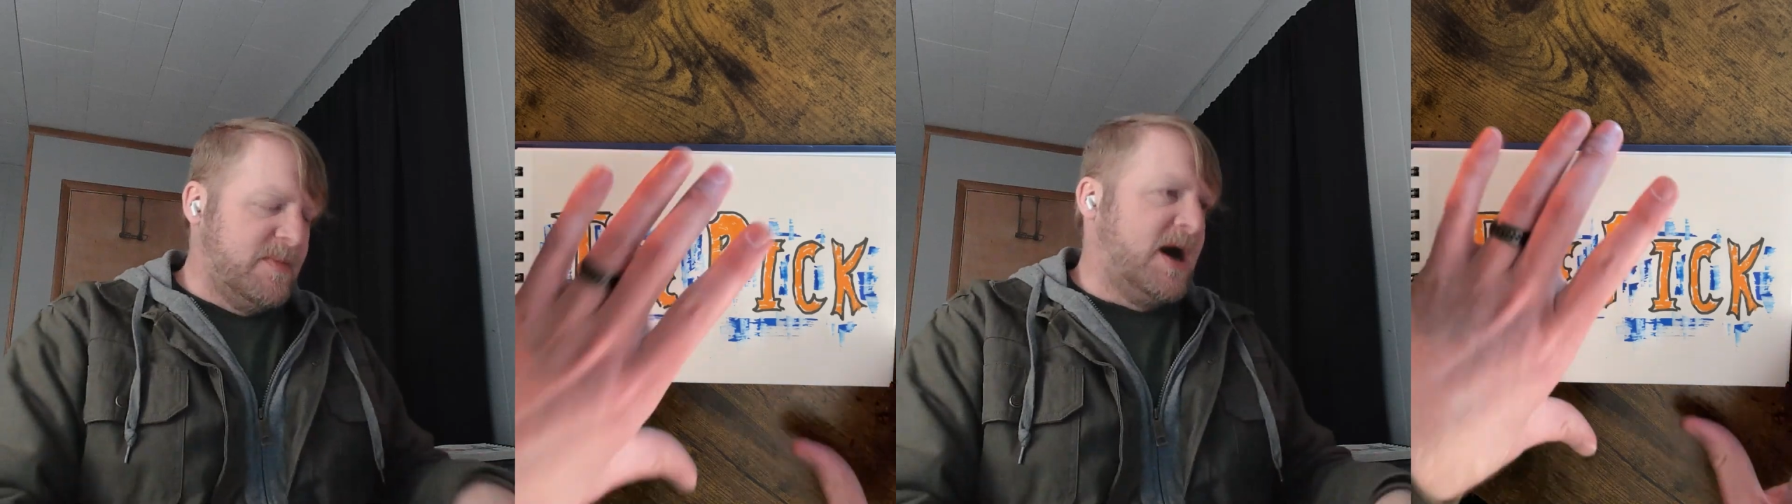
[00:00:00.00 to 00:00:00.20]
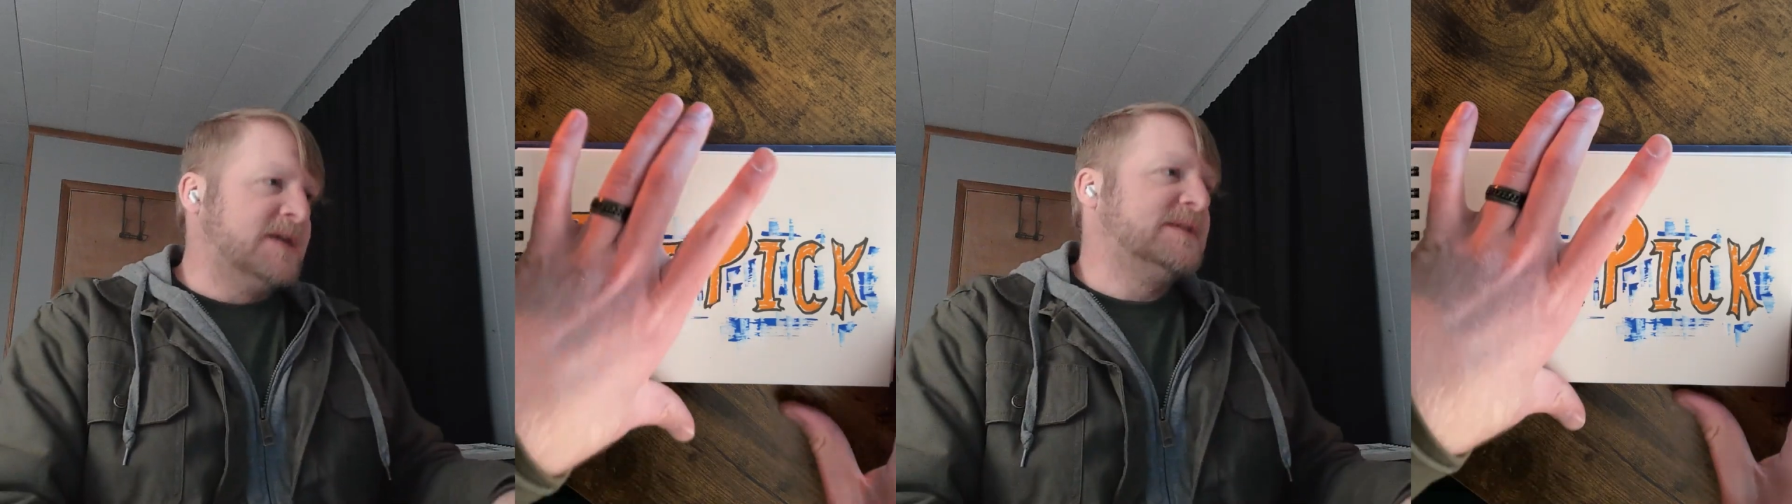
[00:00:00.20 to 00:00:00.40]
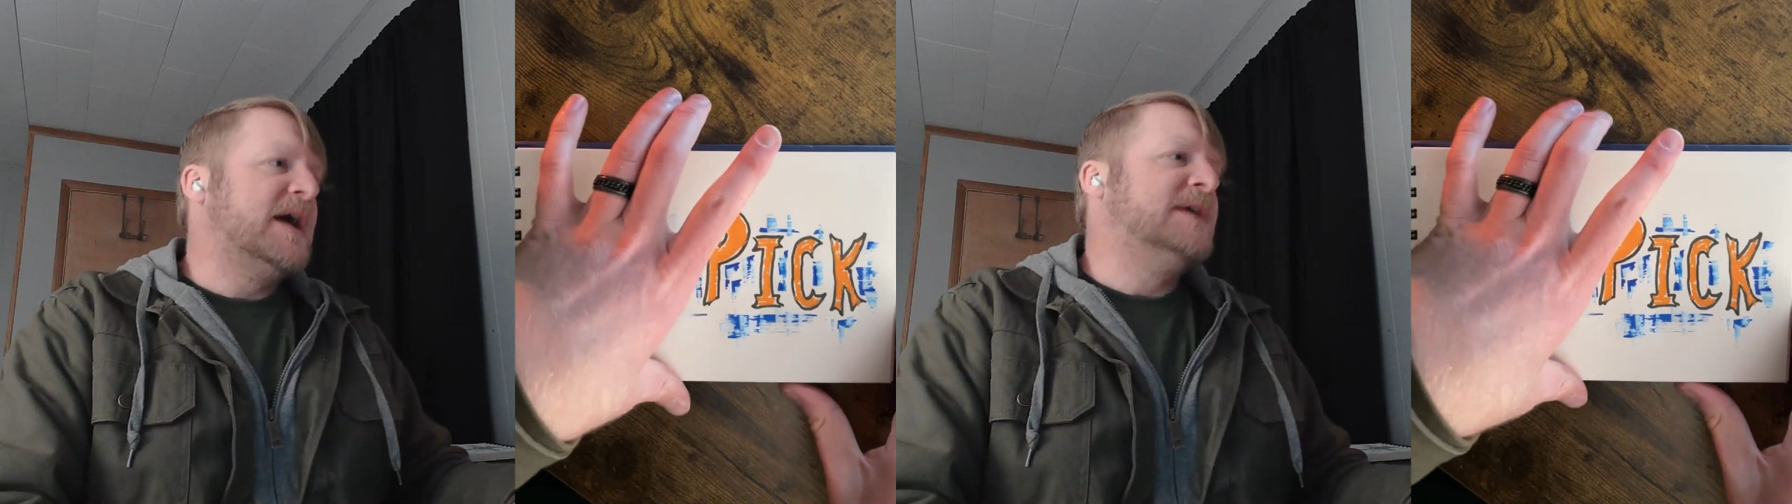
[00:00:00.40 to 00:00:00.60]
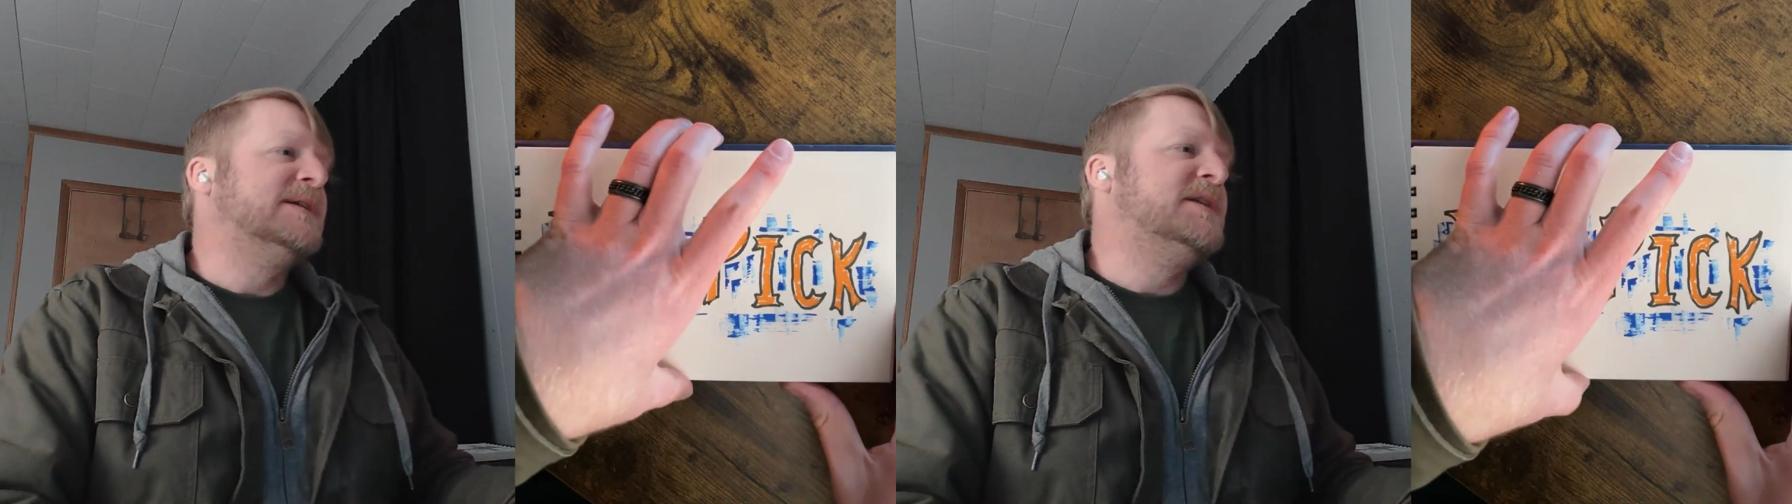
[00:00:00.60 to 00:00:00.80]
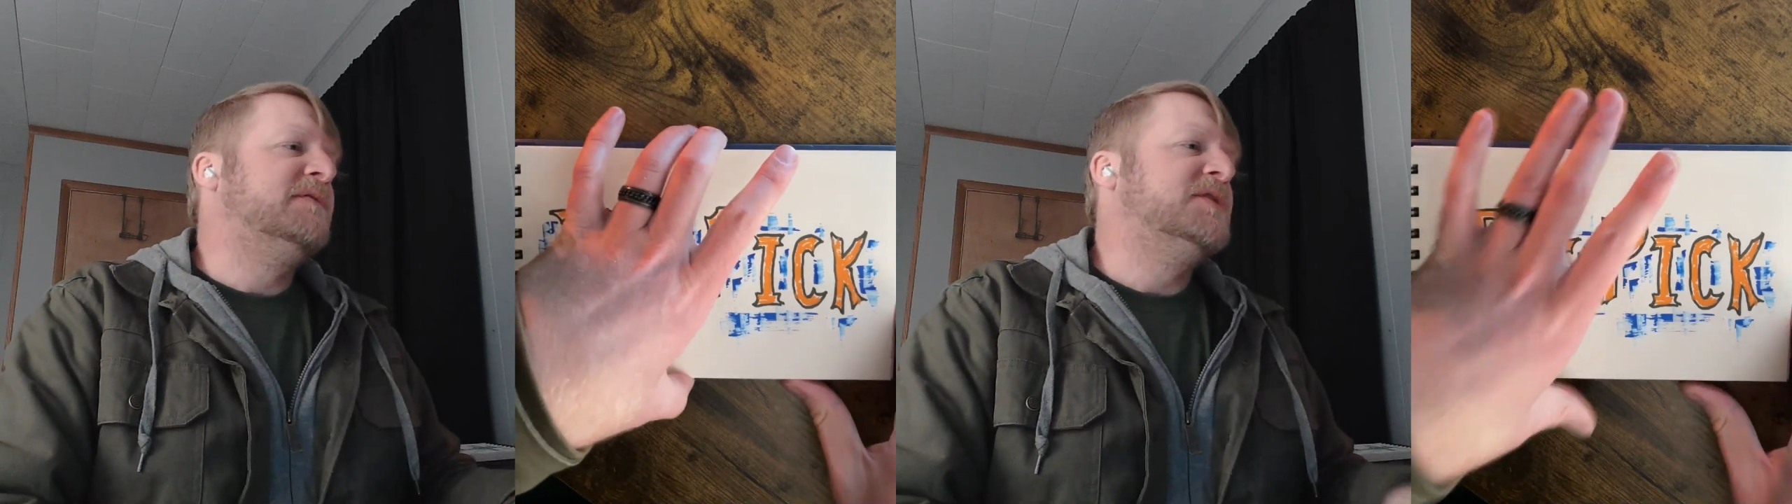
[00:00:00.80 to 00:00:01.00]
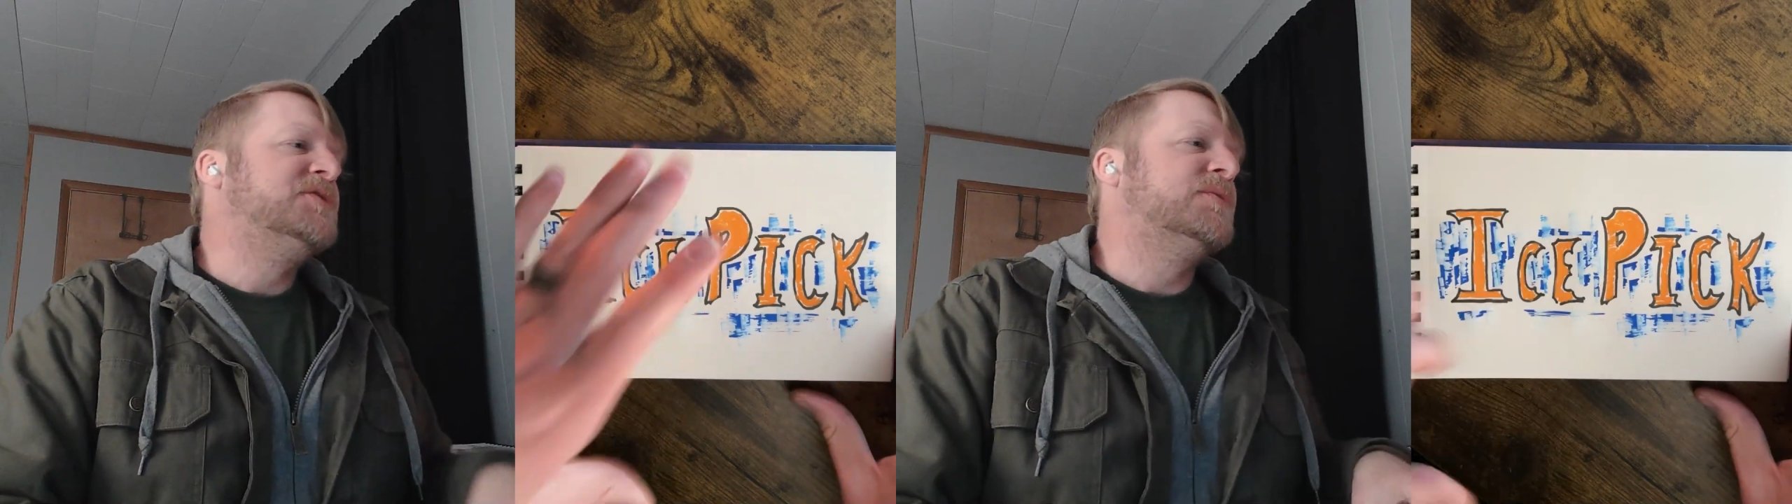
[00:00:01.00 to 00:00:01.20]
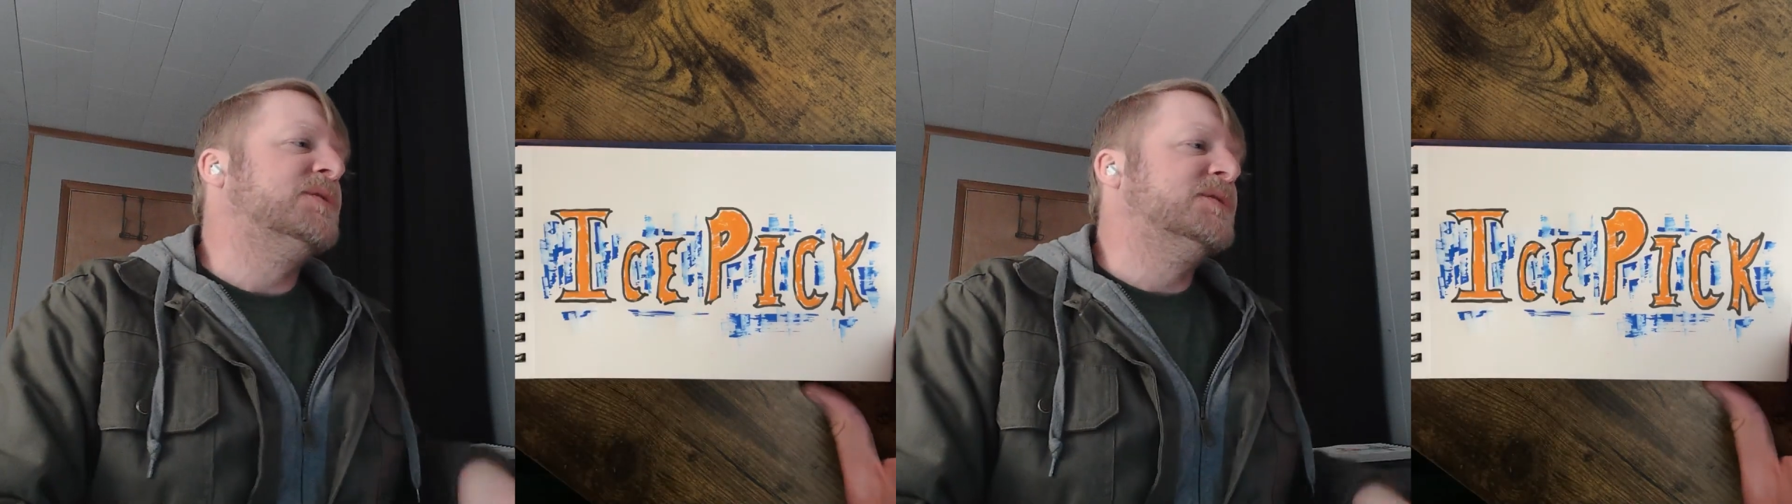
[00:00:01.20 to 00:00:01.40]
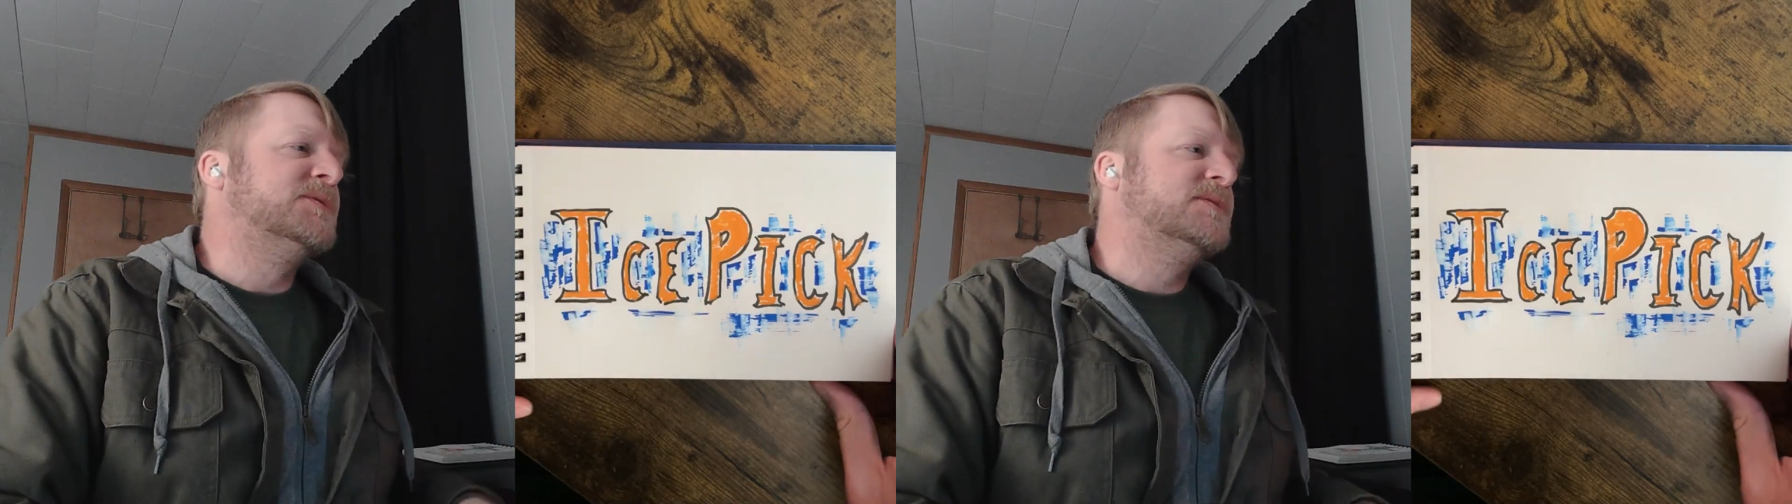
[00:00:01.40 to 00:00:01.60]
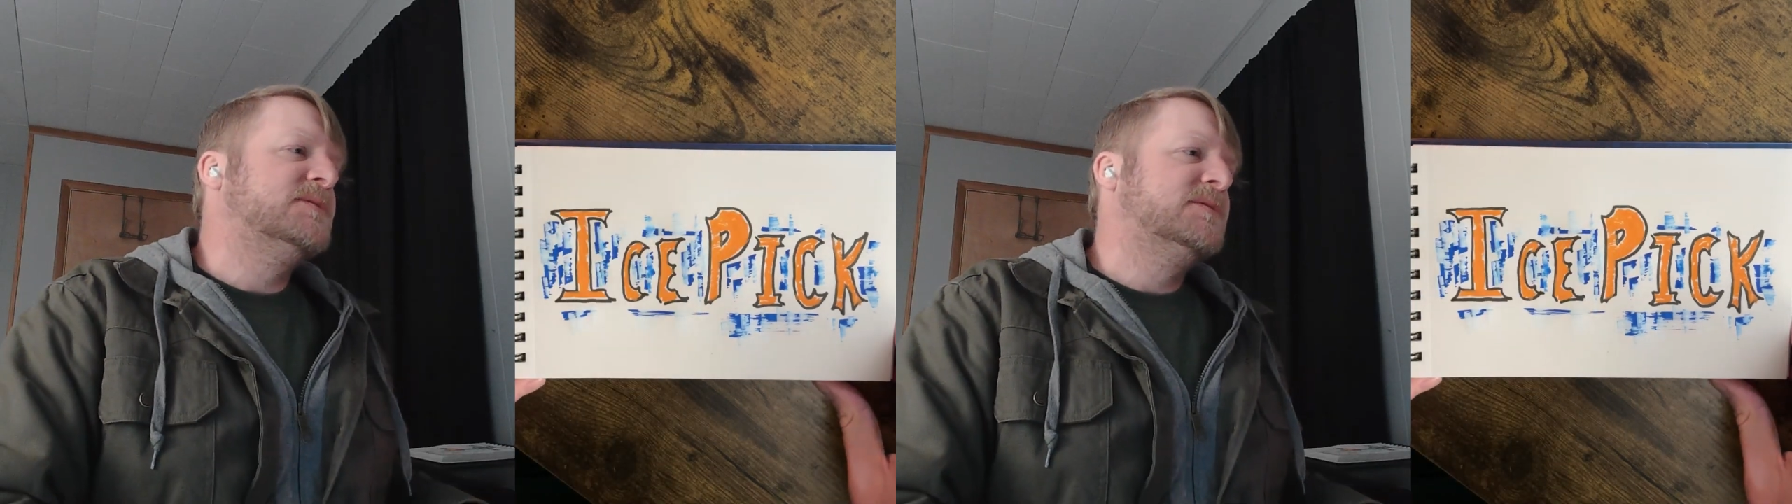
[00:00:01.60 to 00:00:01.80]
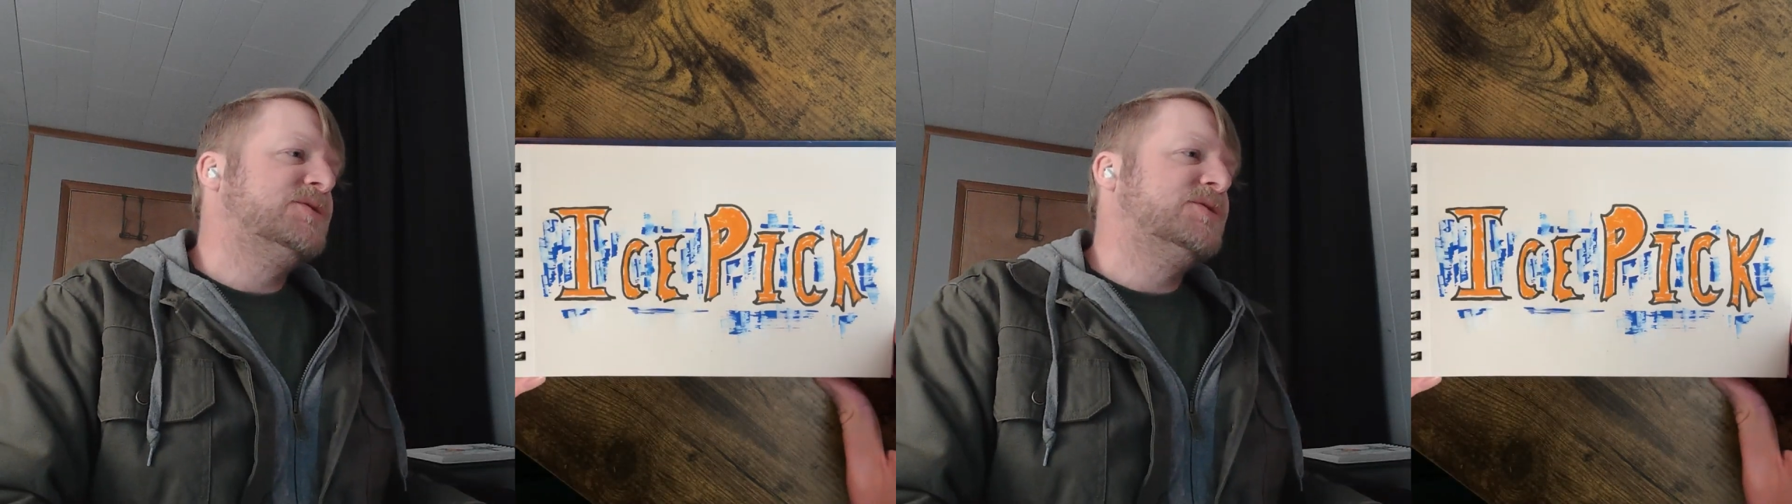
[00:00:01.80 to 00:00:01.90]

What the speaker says: us as individuals